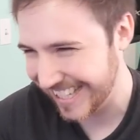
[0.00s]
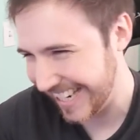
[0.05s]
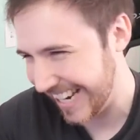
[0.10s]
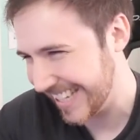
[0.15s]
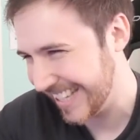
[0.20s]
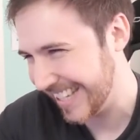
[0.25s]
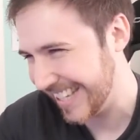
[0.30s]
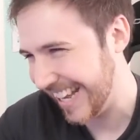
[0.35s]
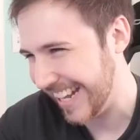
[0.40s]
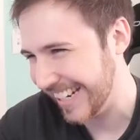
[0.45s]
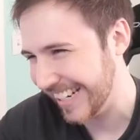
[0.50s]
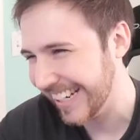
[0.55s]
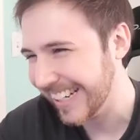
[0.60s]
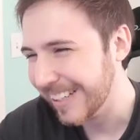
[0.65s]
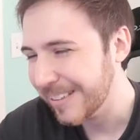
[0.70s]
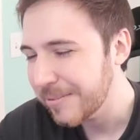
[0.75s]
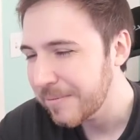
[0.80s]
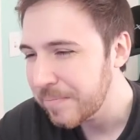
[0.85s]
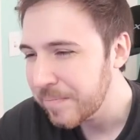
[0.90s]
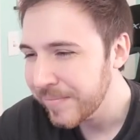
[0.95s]
I said
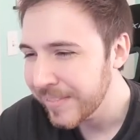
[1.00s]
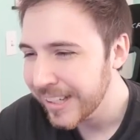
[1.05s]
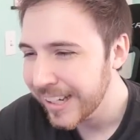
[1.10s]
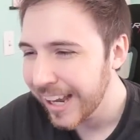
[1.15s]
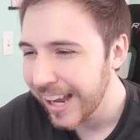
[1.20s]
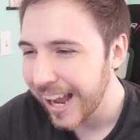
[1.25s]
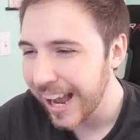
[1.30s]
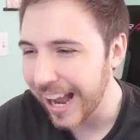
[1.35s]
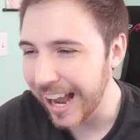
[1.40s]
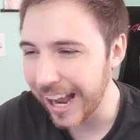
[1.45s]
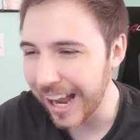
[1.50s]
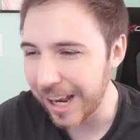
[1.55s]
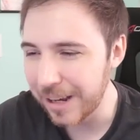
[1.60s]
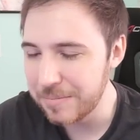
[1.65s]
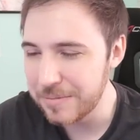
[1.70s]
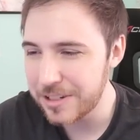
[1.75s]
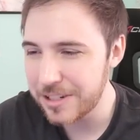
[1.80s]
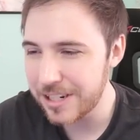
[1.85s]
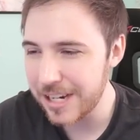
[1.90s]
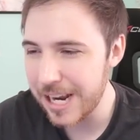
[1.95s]

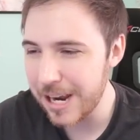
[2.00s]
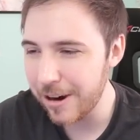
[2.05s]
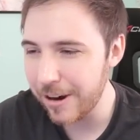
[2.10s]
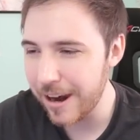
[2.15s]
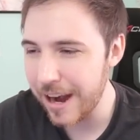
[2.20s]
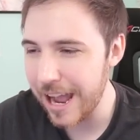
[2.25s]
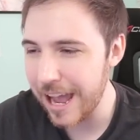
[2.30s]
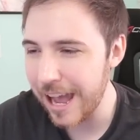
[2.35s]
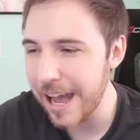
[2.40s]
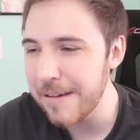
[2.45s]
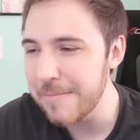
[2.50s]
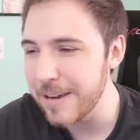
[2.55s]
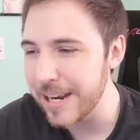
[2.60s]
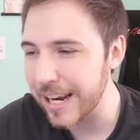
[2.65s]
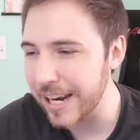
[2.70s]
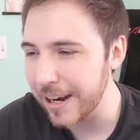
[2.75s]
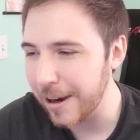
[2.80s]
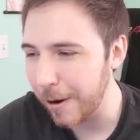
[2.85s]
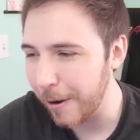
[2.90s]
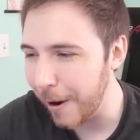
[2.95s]
it. Chia or
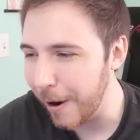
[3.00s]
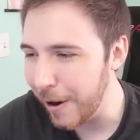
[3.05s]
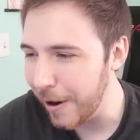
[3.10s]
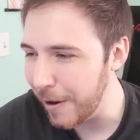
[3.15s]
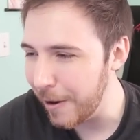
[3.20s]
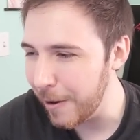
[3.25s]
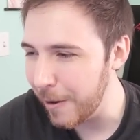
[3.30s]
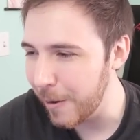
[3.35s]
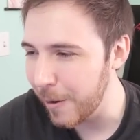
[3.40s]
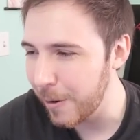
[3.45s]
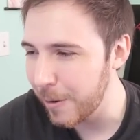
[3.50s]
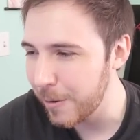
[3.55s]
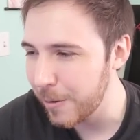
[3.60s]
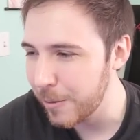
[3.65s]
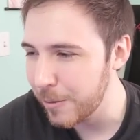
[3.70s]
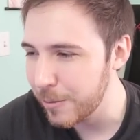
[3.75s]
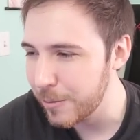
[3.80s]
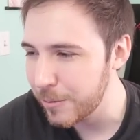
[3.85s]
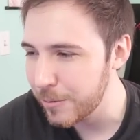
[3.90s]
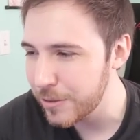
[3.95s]
Emi.
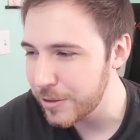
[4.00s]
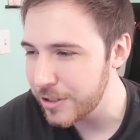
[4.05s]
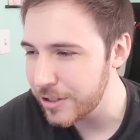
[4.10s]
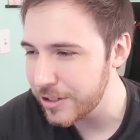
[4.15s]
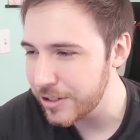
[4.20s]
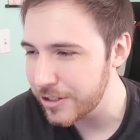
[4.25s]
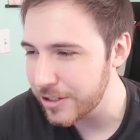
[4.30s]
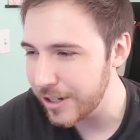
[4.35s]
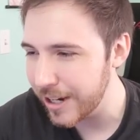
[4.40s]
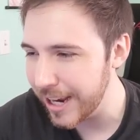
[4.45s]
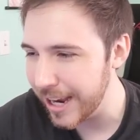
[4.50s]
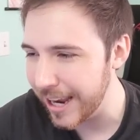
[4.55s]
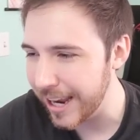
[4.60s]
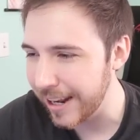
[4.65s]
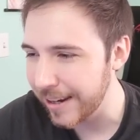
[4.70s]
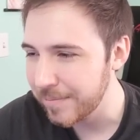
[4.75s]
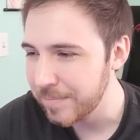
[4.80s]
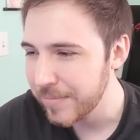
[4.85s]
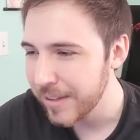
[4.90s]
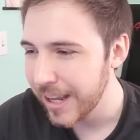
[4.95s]
Oh,
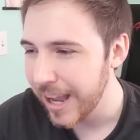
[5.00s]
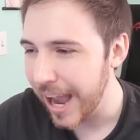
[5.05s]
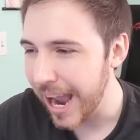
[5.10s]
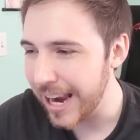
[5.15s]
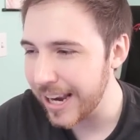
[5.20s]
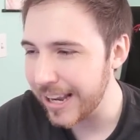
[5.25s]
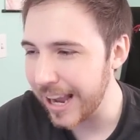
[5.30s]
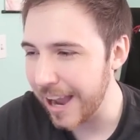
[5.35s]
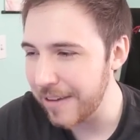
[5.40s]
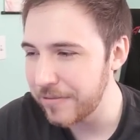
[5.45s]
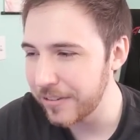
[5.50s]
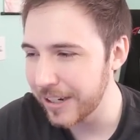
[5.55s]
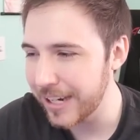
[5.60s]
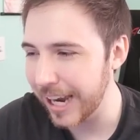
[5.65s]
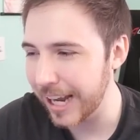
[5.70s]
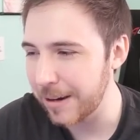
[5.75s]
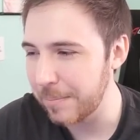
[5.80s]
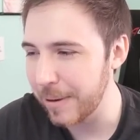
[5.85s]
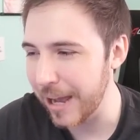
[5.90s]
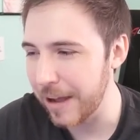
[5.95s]
shit. I feel
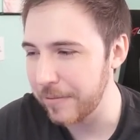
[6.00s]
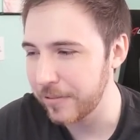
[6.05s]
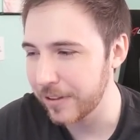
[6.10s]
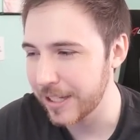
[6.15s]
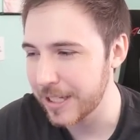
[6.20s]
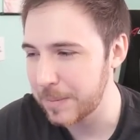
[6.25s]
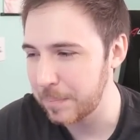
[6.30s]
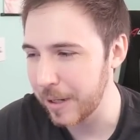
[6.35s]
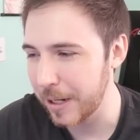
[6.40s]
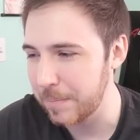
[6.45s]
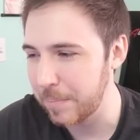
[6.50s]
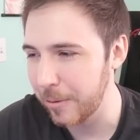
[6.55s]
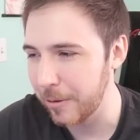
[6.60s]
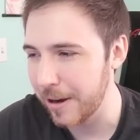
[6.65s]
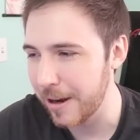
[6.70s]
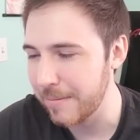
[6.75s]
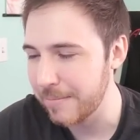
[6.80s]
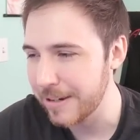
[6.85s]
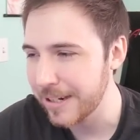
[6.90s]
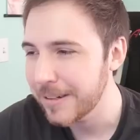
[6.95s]
kind of bad for this pick,
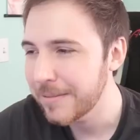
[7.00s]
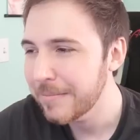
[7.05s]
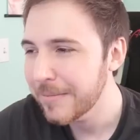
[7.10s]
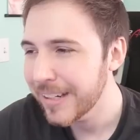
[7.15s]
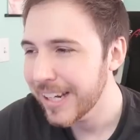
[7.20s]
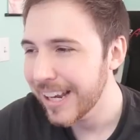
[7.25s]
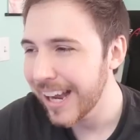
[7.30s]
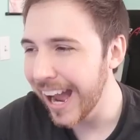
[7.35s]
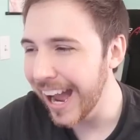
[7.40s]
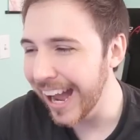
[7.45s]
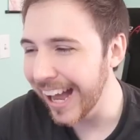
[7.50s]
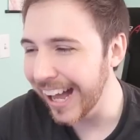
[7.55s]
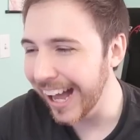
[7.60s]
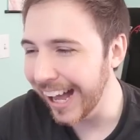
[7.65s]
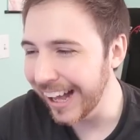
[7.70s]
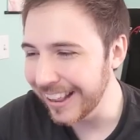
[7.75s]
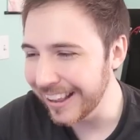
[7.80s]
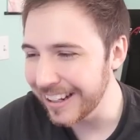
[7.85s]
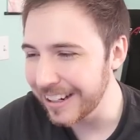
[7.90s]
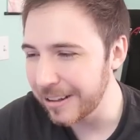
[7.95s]
poor Emmy.
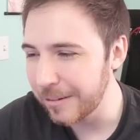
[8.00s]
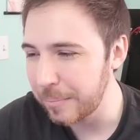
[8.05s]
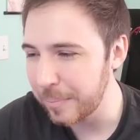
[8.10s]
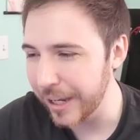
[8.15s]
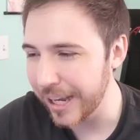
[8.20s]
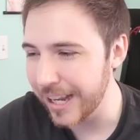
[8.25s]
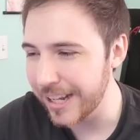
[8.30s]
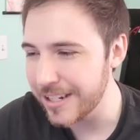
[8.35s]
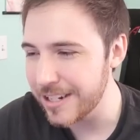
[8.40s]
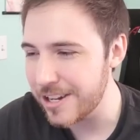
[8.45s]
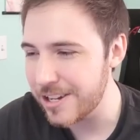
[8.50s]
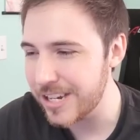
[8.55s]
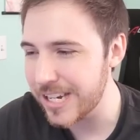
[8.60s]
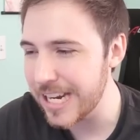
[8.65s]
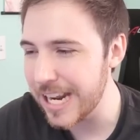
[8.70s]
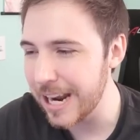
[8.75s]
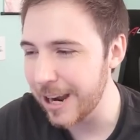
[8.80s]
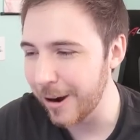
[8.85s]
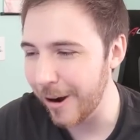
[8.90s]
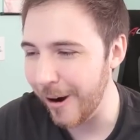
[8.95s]
A little bit.
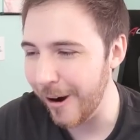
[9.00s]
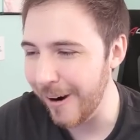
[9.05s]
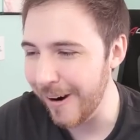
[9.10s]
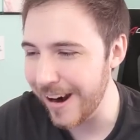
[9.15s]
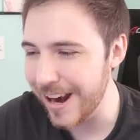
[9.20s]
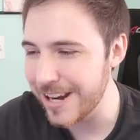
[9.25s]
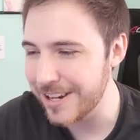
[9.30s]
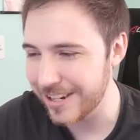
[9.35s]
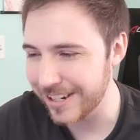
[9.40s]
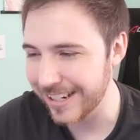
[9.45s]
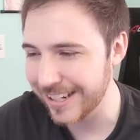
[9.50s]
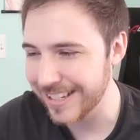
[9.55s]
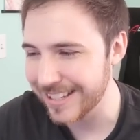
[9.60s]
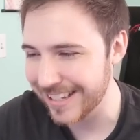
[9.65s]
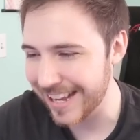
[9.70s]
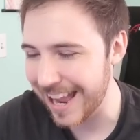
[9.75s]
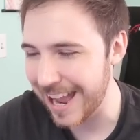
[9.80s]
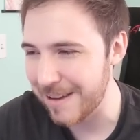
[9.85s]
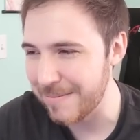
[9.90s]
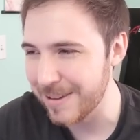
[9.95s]
Chio
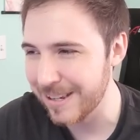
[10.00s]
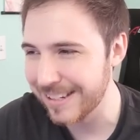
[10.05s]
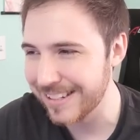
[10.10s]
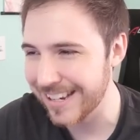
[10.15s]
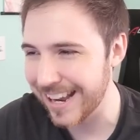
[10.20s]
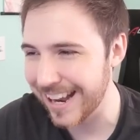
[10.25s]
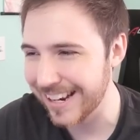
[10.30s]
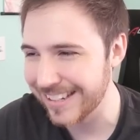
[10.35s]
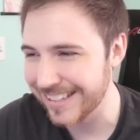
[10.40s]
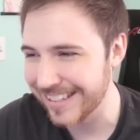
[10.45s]
oranges, Emmy